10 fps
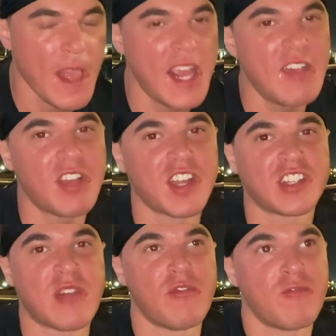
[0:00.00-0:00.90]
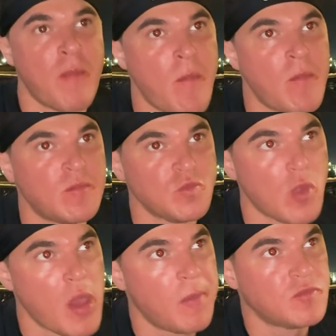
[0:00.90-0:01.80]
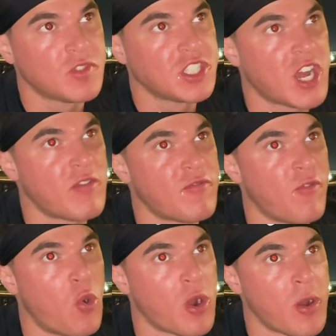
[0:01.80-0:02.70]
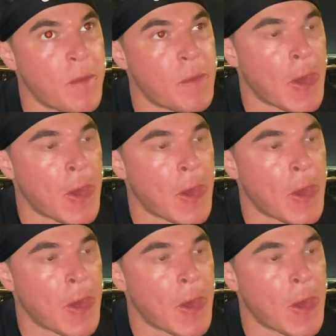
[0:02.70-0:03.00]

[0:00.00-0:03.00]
You give like a 7.4.